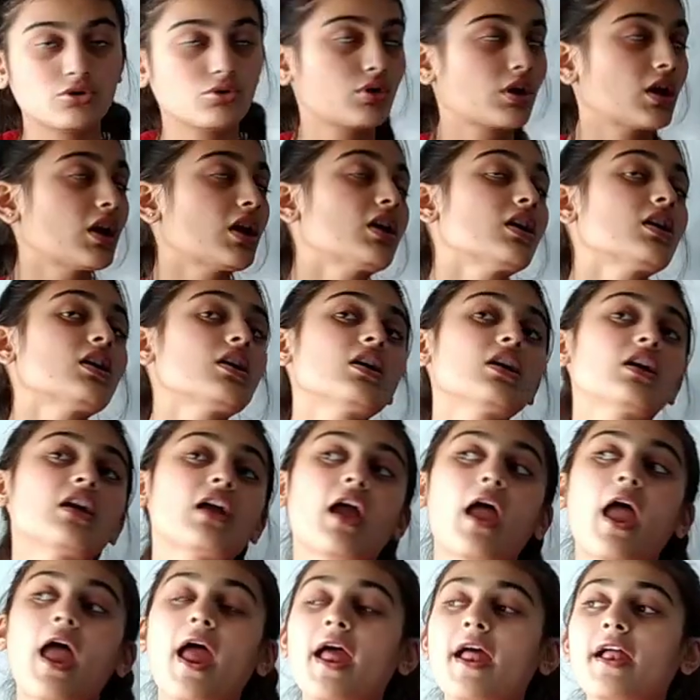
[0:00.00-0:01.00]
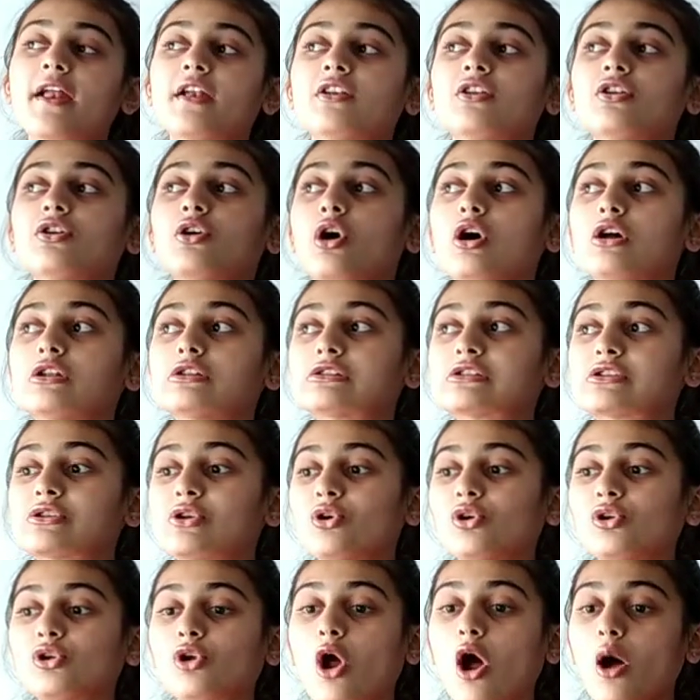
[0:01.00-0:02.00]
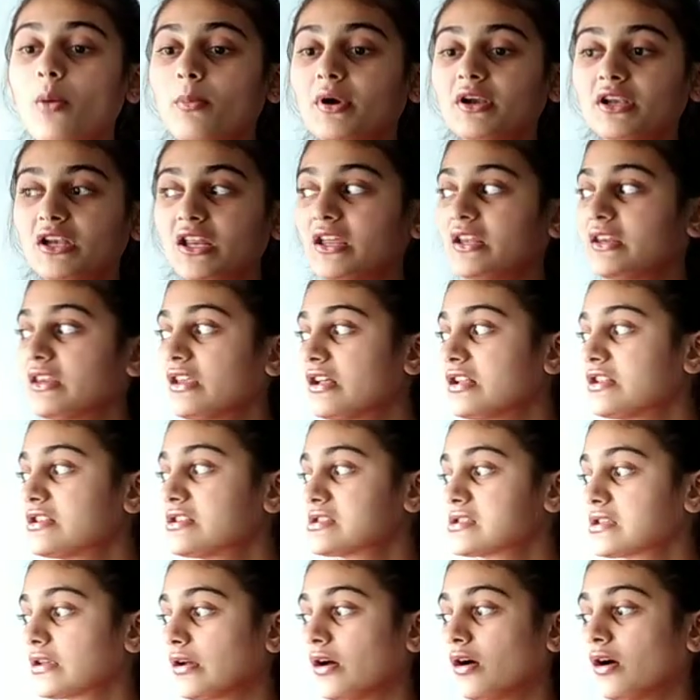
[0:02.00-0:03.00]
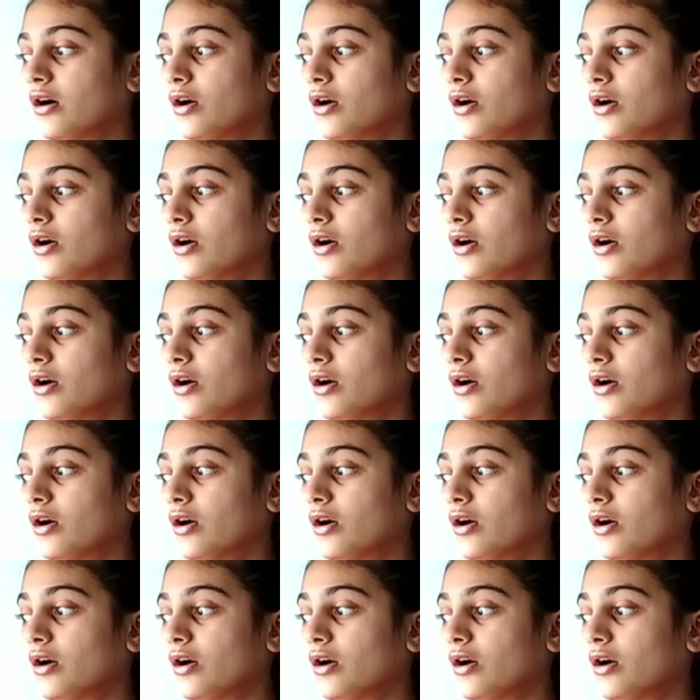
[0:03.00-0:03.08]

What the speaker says: Okay, and also raw materials,